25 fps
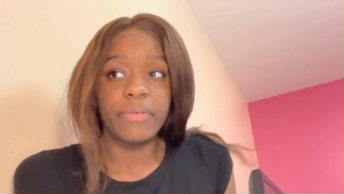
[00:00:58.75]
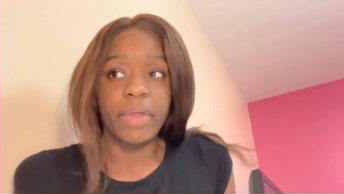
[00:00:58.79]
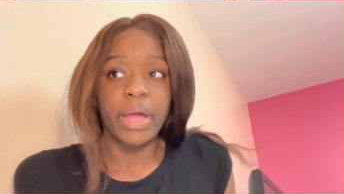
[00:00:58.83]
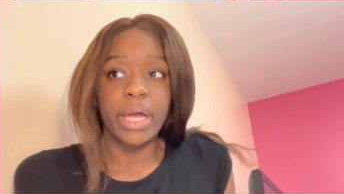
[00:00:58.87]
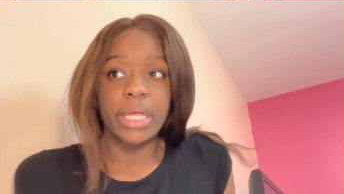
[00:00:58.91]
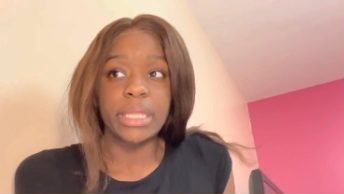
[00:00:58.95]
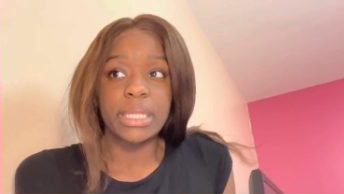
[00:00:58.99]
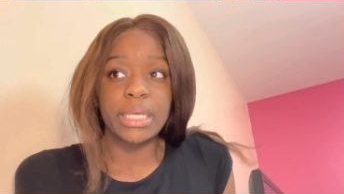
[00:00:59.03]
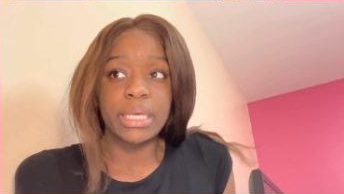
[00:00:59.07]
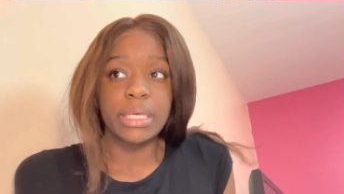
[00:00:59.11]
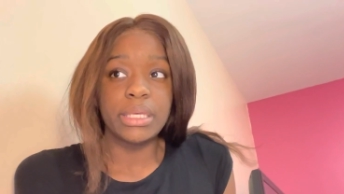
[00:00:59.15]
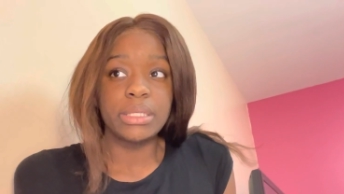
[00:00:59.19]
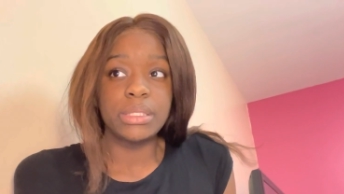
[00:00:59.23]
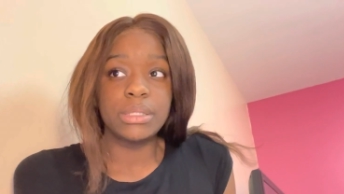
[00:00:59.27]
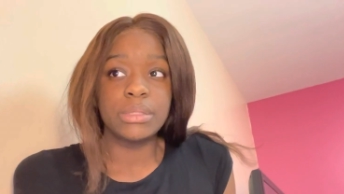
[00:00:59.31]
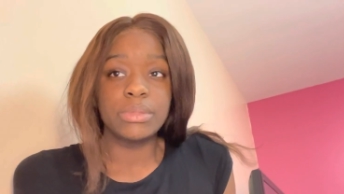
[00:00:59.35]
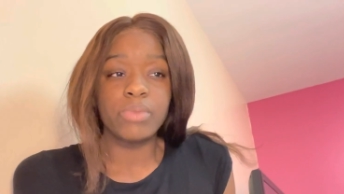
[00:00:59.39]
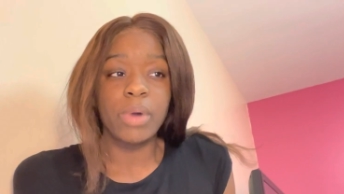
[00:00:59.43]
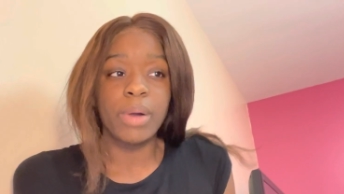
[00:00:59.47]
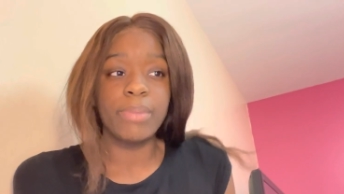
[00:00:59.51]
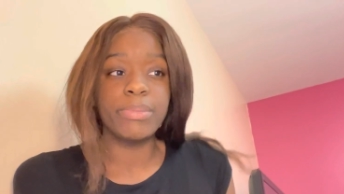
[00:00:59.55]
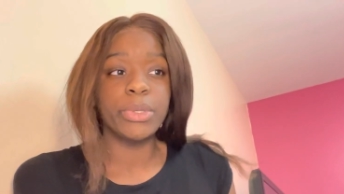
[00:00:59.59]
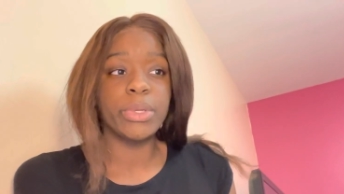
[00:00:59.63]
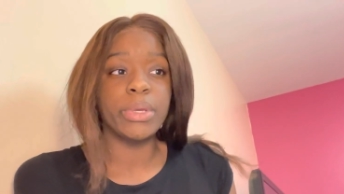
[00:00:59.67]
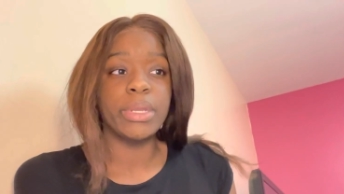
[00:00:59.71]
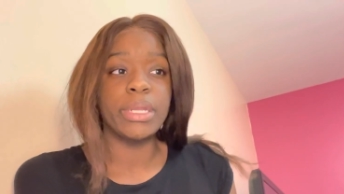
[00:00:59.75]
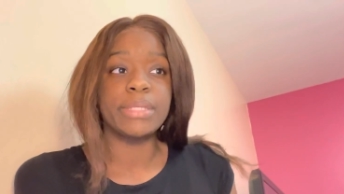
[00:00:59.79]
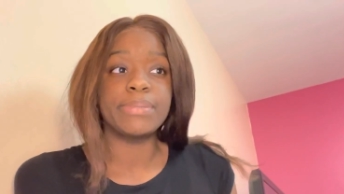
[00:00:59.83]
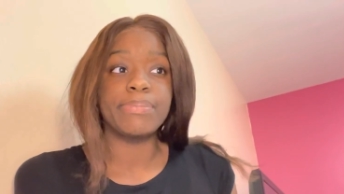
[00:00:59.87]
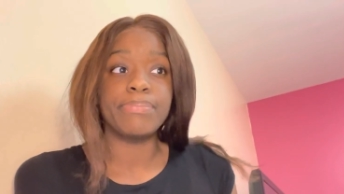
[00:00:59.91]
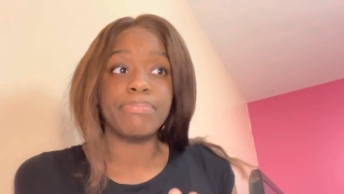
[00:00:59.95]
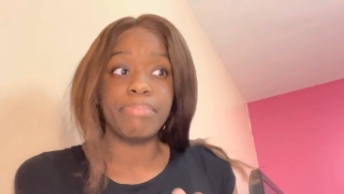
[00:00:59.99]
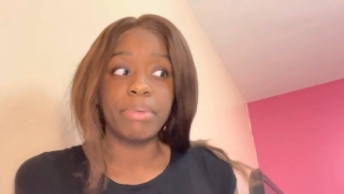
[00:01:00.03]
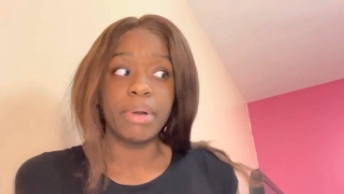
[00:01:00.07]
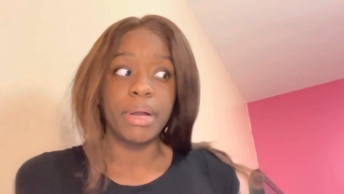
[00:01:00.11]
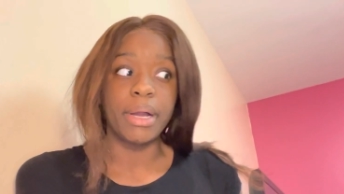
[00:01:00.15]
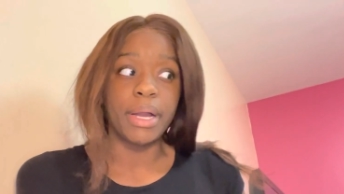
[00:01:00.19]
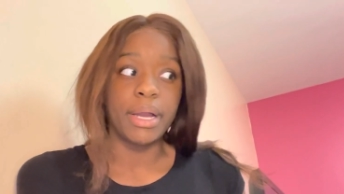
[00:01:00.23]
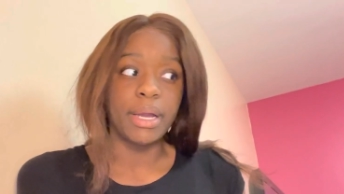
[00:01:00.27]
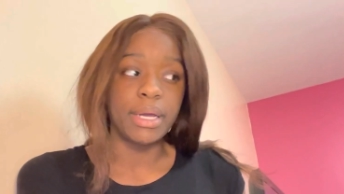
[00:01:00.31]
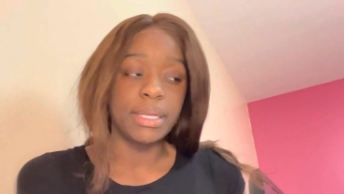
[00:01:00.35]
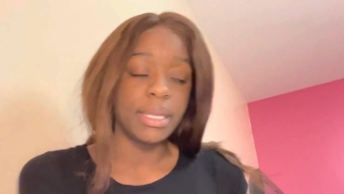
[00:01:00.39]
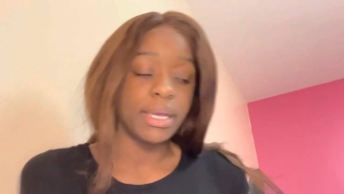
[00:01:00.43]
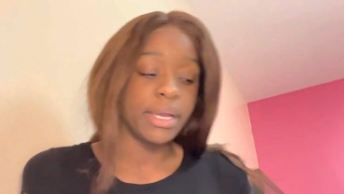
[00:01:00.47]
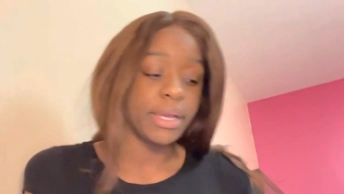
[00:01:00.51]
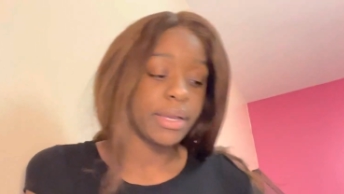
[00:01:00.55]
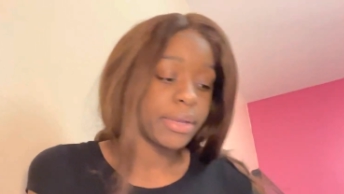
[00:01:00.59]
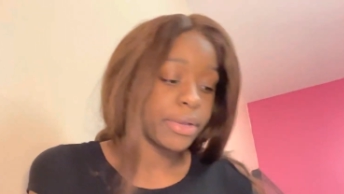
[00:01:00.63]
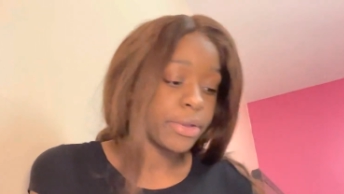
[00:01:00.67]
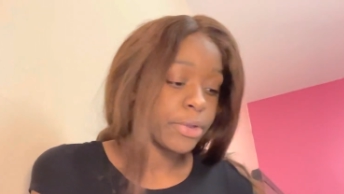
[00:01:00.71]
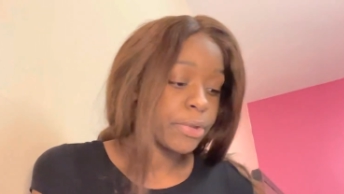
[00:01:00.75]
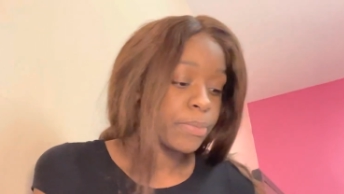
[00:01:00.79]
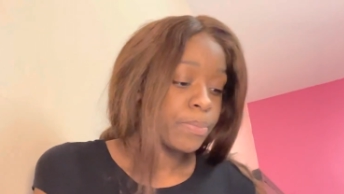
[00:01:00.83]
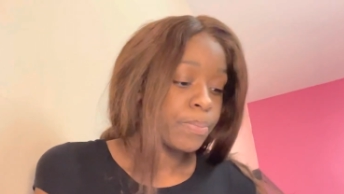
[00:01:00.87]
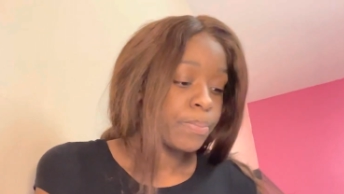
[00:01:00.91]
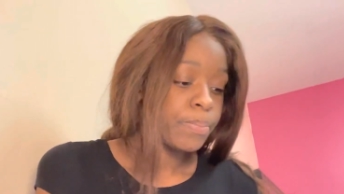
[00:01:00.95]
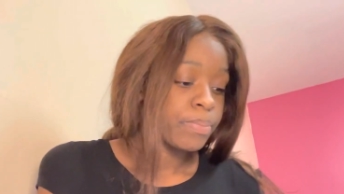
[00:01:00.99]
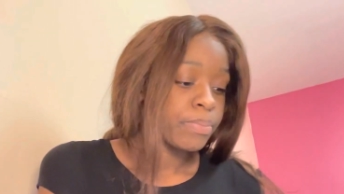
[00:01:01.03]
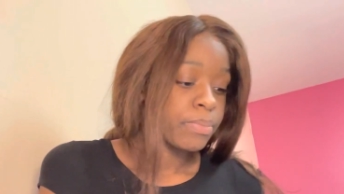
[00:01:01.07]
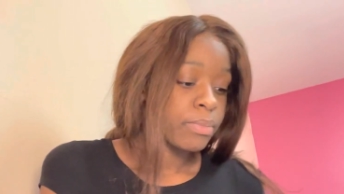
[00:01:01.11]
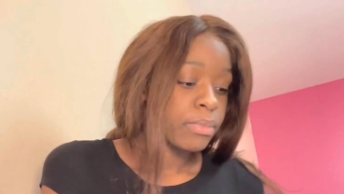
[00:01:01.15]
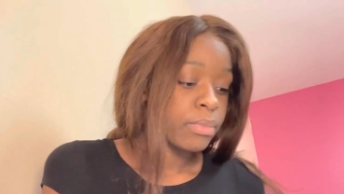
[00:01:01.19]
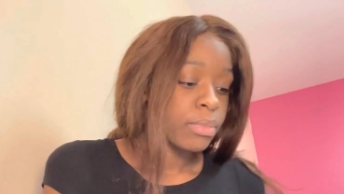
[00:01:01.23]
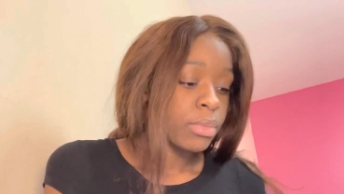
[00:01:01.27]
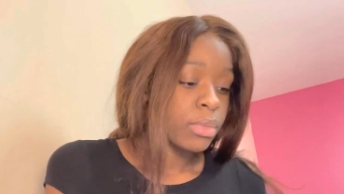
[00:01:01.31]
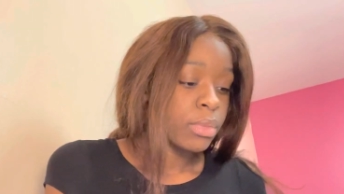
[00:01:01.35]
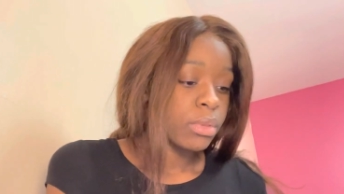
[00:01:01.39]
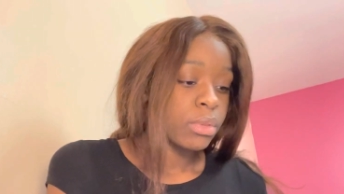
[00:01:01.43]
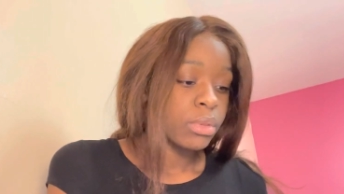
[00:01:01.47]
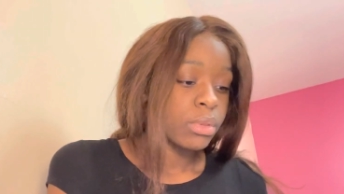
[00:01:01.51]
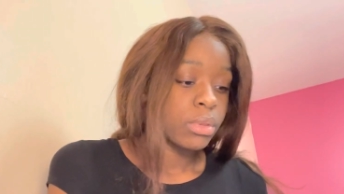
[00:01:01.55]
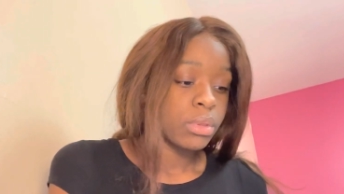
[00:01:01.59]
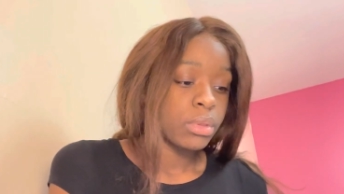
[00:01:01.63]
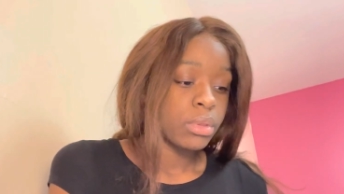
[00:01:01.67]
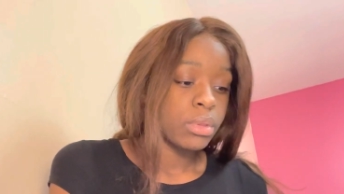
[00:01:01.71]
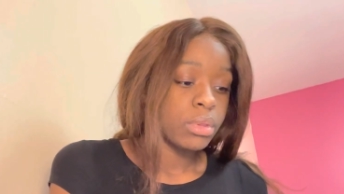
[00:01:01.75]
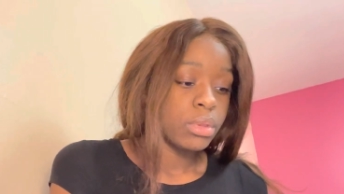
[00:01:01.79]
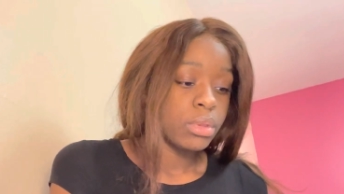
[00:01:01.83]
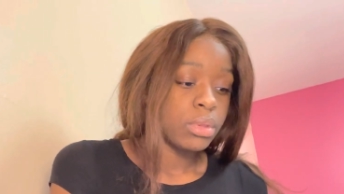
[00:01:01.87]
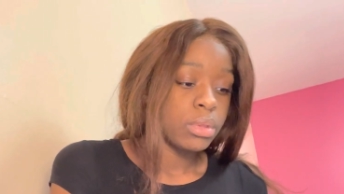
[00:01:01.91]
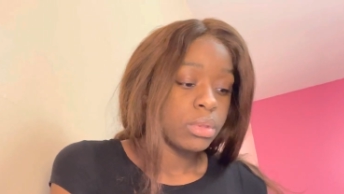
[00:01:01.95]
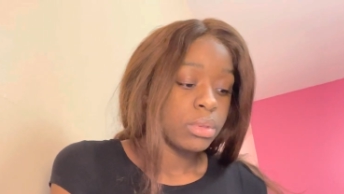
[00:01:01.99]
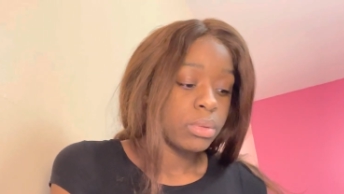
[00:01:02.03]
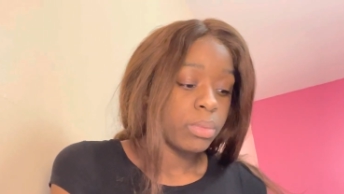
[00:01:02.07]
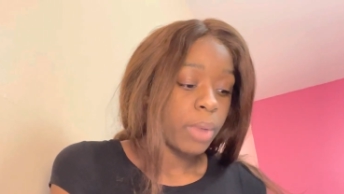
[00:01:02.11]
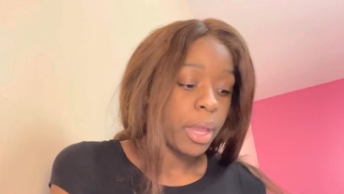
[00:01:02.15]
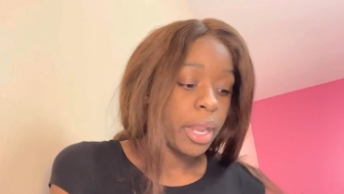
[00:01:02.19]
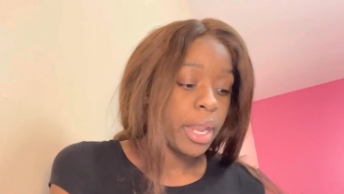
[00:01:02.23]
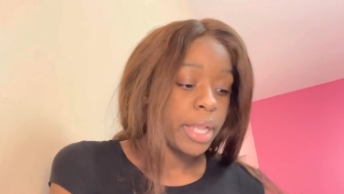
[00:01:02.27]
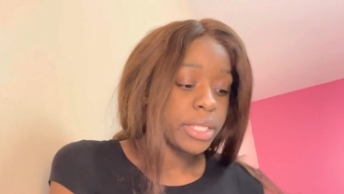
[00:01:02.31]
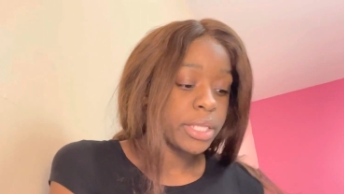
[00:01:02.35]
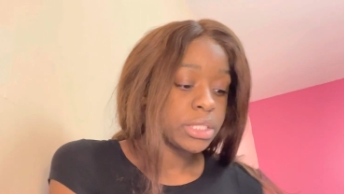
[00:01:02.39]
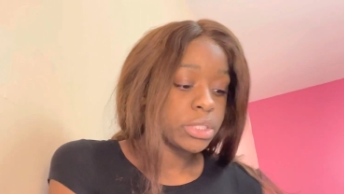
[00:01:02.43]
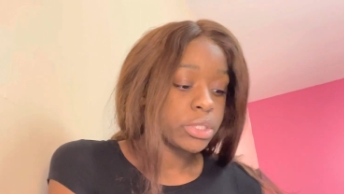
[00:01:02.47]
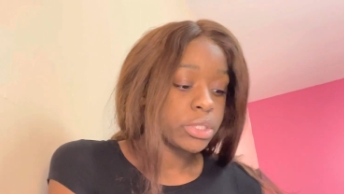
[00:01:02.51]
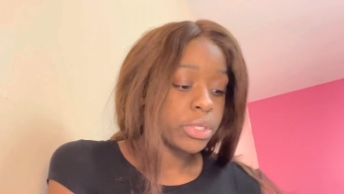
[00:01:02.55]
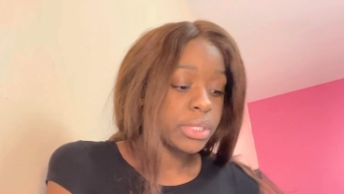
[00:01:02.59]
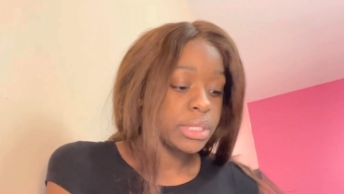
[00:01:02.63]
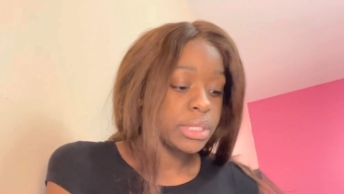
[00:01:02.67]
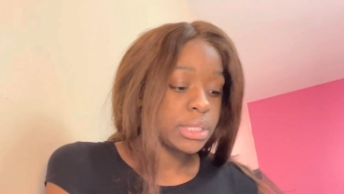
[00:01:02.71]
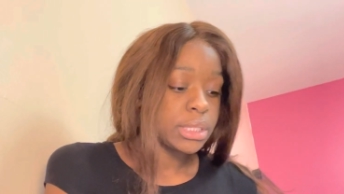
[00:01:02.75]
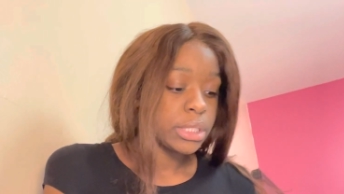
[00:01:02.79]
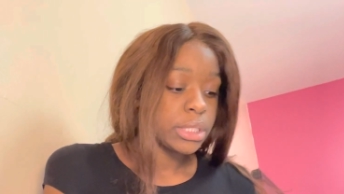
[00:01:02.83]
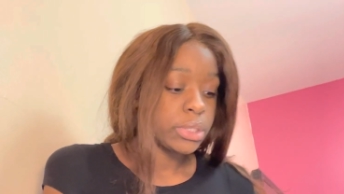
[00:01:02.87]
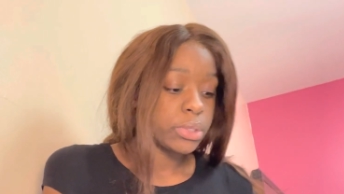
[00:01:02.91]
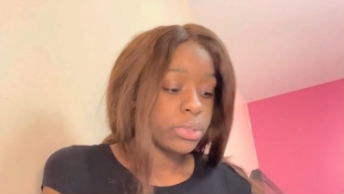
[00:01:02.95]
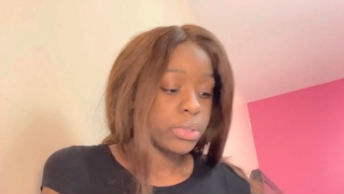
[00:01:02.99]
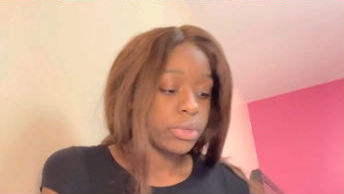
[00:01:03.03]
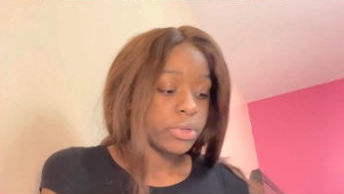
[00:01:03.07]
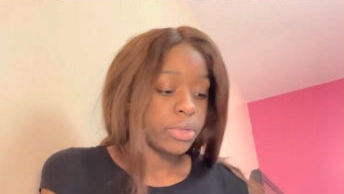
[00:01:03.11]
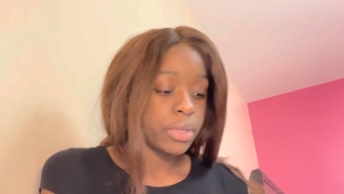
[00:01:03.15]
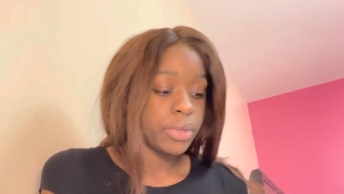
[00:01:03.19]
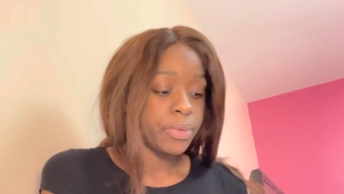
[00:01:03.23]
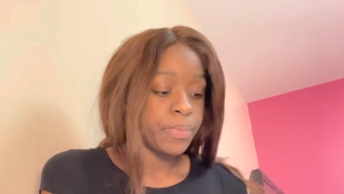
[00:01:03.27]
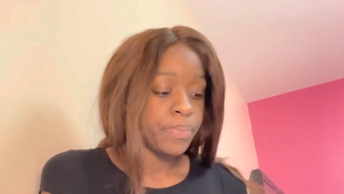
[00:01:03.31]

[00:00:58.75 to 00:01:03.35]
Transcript: Like, this, what I'm doing is bad. Like, why don't I just go and seek God?